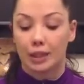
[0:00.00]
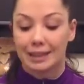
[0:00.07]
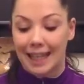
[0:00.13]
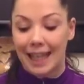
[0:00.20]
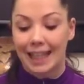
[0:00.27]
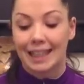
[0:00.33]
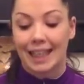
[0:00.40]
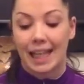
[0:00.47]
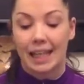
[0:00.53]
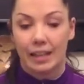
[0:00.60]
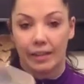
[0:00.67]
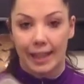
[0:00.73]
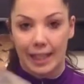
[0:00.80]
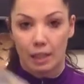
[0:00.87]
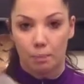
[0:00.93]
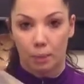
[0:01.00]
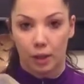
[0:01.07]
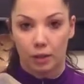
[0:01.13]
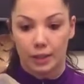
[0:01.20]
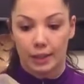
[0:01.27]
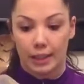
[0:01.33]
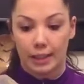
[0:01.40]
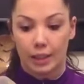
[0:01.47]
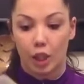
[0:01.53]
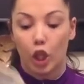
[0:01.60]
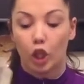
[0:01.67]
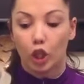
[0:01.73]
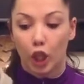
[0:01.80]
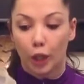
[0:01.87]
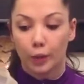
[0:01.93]
delegating these boxes.
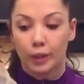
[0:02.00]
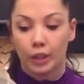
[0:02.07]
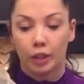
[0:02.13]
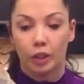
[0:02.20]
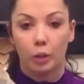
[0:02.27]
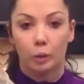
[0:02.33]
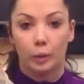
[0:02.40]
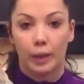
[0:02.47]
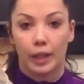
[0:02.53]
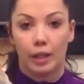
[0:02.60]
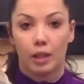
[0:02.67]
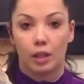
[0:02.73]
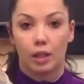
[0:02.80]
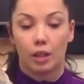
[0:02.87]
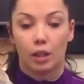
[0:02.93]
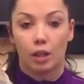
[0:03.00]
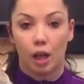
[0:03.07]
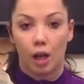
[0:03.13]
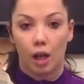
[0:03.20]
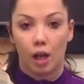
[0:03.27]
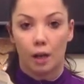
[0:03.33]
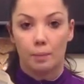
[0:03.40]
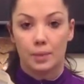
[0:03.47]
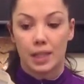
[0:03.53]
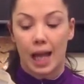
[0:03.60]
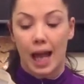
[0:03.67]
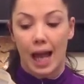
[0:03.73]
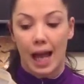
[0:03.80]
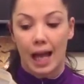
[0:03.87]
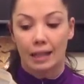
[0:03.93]
Loading it up with carbs
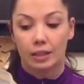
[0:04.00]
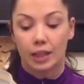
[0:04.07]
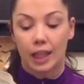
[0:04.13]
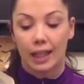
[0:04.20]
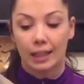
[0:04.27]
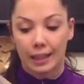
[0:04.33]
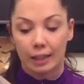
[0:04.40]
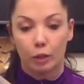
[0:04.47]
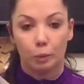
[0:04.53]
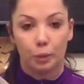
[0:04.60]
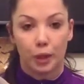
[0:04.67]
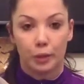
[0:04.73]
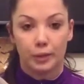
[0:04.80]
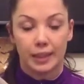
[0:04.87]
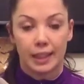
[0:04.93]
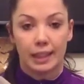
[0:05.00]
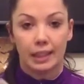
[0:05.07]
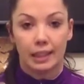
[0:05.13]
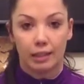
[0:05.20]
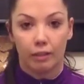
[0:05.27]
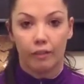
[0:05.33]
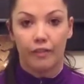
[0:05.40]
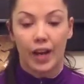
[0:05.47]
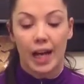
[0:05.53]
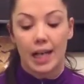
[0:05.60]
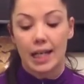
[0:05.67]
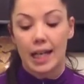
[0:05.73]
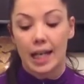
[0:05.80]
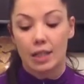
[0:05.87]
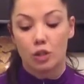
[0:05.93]
and a little protein and a little
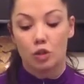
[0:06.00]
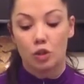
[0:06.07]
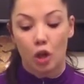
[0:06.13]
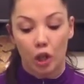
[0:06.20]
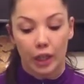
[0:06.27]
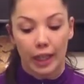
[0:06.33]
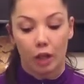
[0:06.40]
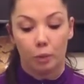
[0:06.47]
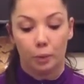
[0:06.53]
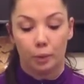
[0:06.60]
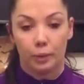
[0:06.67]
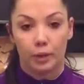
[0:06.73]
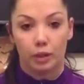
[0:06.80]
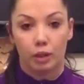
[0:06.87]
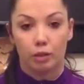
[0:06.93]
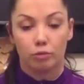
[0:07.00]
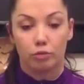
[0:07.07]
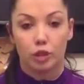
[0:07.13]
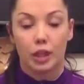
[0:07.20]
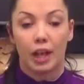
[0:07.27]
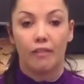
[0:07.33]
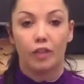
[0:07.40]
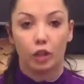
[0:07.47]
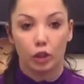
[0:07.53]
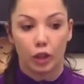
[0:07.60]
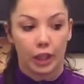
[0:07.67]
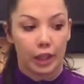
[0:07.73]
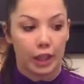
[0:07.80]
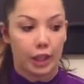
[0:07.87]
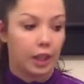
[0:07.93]
fat is not going to help you in the long run if you're
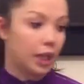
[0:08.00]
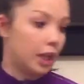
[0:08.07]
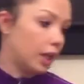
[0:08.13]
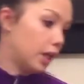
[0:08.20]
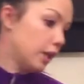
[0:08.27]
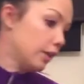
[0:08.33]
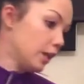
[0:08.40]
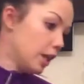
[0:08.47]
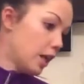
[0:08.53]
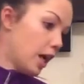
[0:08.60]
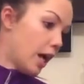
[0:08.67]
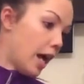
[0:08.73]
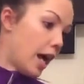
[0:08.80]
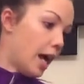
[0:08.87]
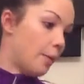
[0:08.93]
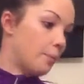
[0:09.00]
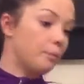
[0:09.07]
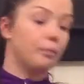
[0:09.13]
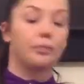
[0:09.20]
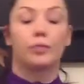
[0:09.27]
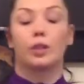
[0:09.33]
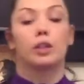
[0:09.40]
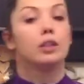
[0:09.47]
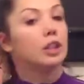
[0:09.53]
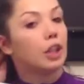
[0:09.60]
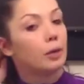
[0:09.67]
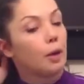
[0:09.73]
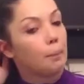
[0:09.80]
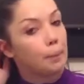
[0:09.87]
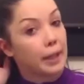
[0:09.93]
looking at
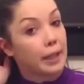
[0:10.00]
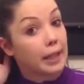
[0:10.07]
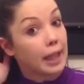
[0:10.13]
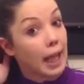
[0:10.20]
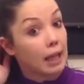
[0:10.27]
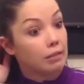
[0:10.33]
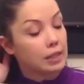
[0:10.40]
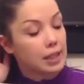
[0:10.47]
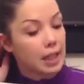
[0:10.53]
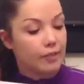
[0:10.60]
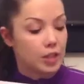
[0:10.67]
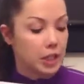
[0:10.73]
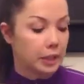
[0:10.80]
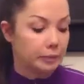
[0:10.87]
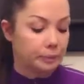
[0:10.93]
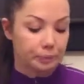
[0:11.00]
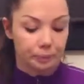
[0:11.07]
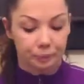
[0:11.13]
a big calorie deficit.